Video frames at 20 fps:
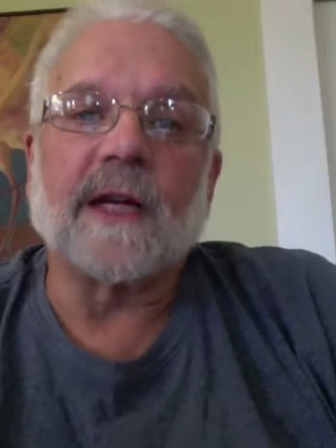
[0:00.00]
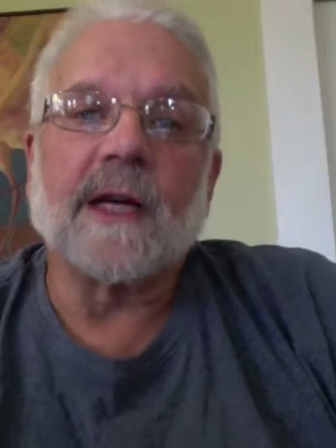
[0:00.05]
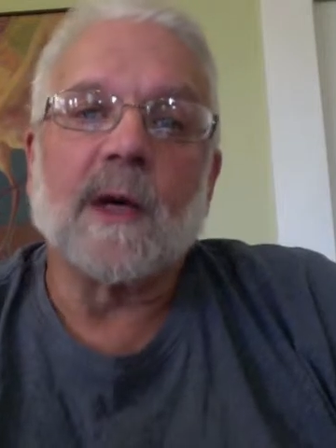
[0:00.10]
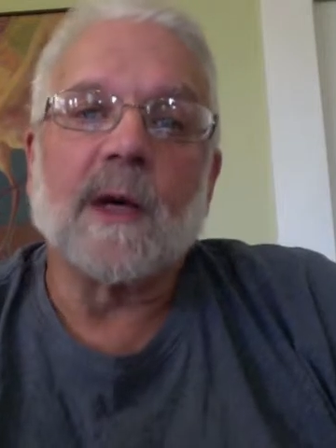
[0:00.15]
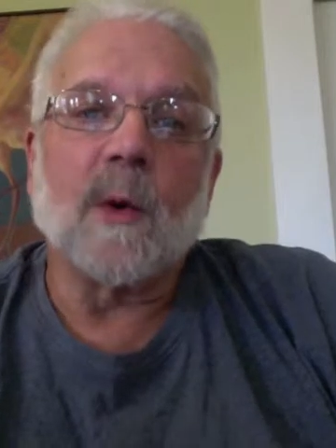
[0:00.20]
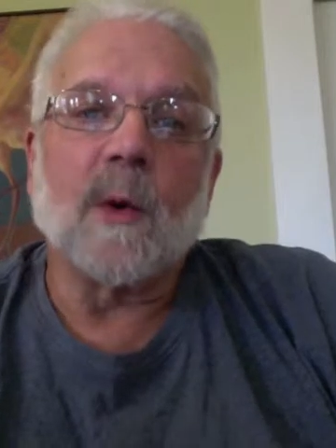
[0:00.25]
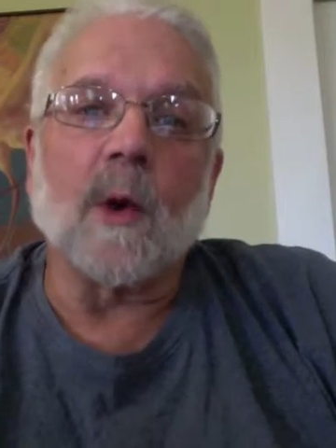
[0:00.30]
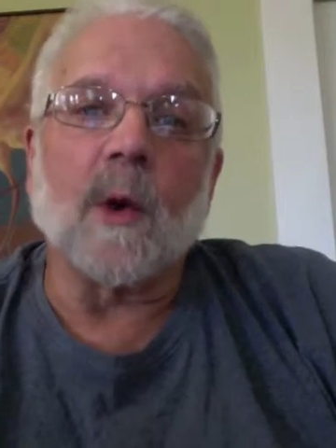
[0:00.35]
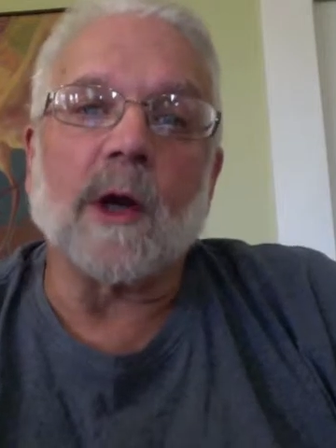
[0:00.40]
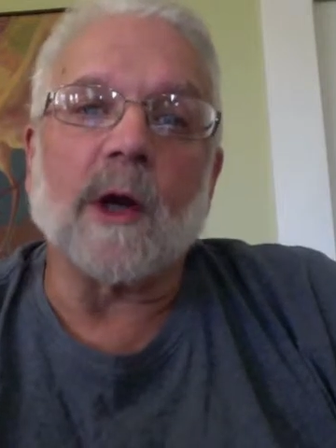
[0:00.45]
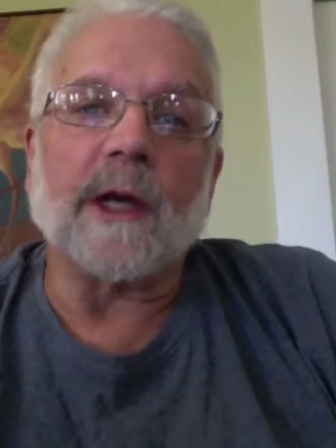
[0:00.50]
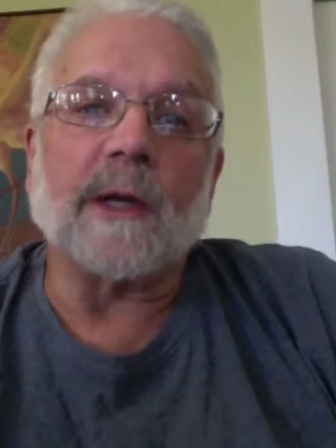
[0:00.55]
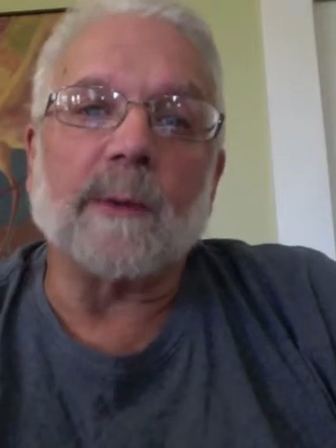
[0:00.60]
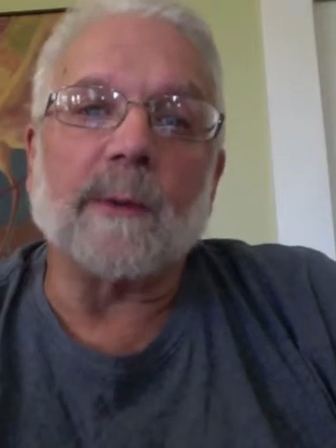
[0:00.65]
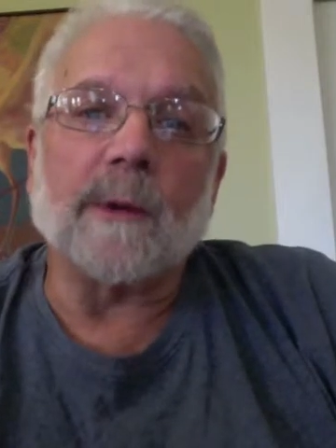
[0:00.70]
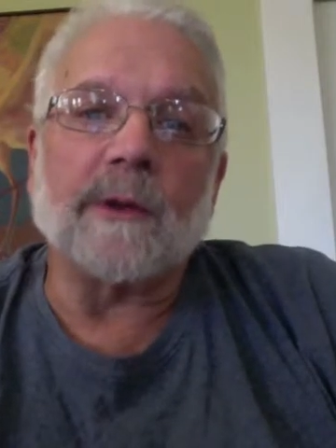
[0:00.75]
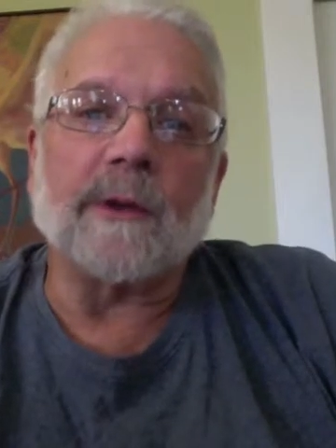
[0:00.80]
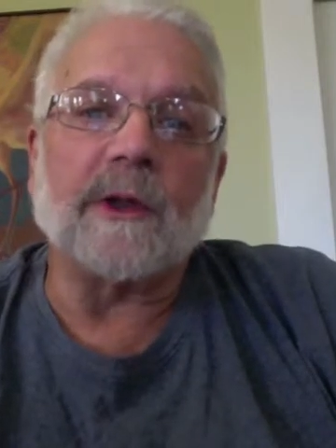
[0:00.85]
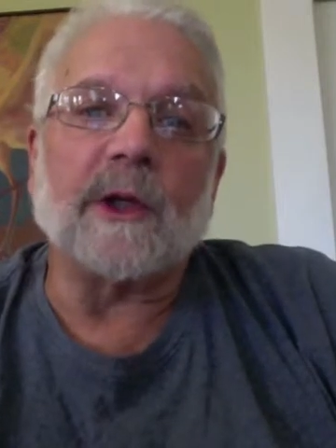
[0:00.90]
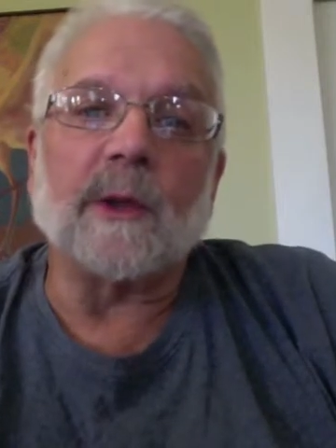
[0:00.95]
working
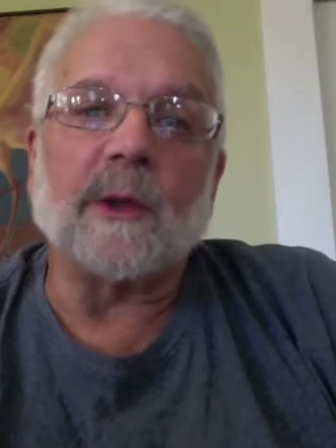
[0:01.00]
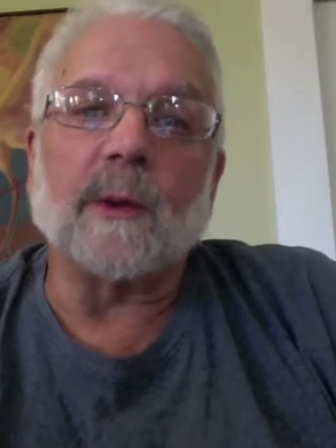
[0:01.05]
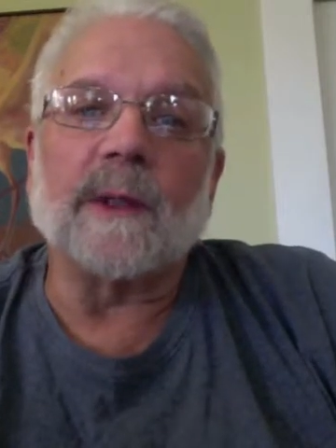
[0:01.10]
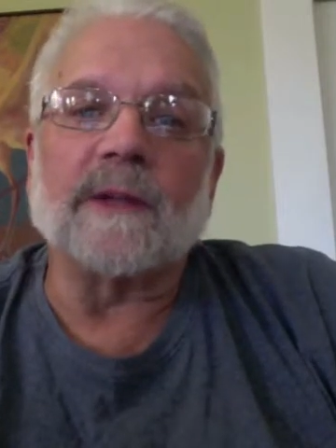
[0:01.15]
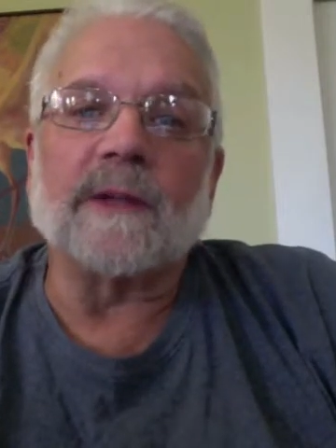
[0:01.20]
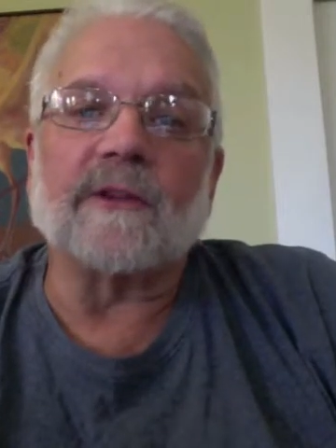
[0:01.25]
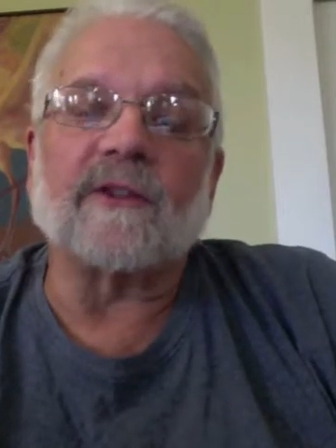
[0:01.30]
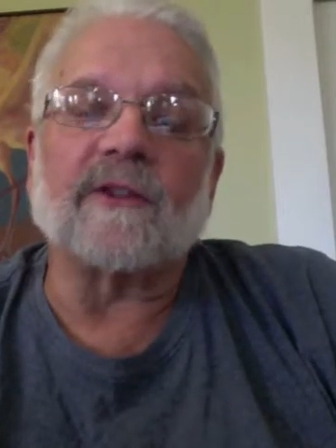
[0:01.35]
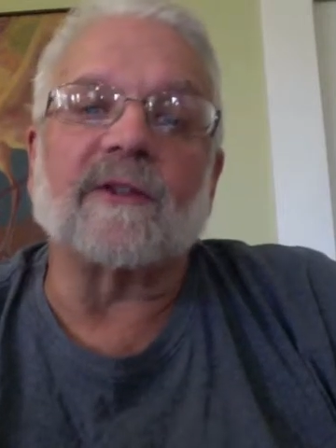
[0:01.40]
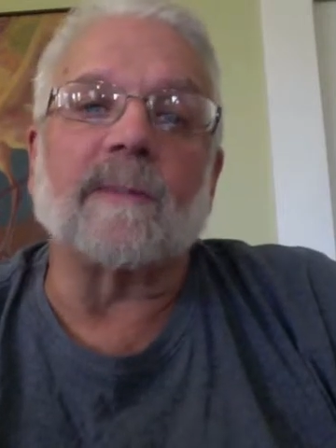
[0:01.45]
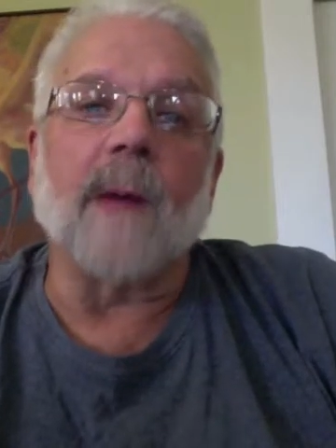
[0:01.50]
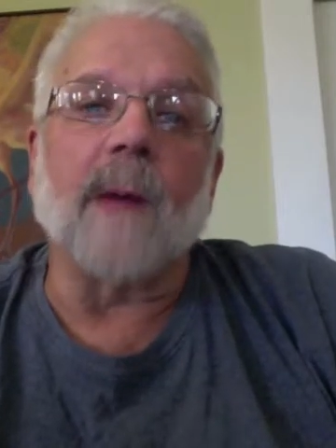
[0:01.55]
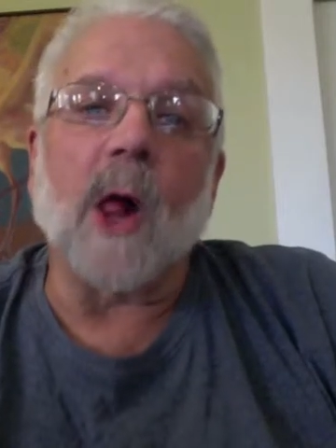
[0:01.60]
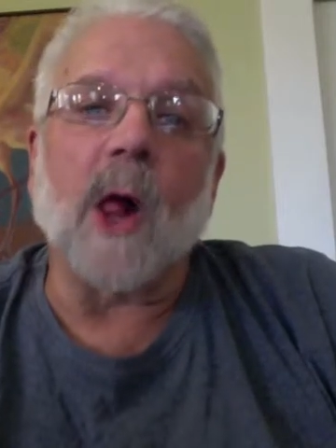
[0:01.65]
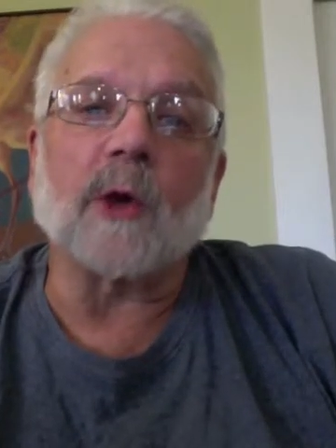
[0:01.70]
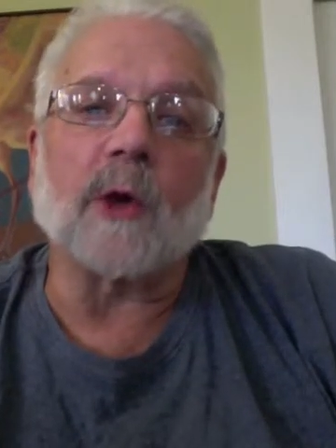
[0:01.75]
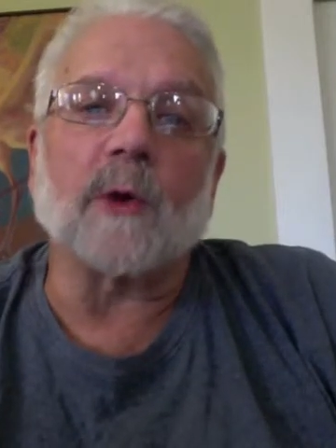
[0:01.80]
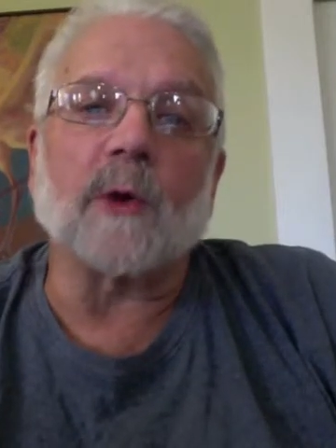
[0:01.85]
with you in small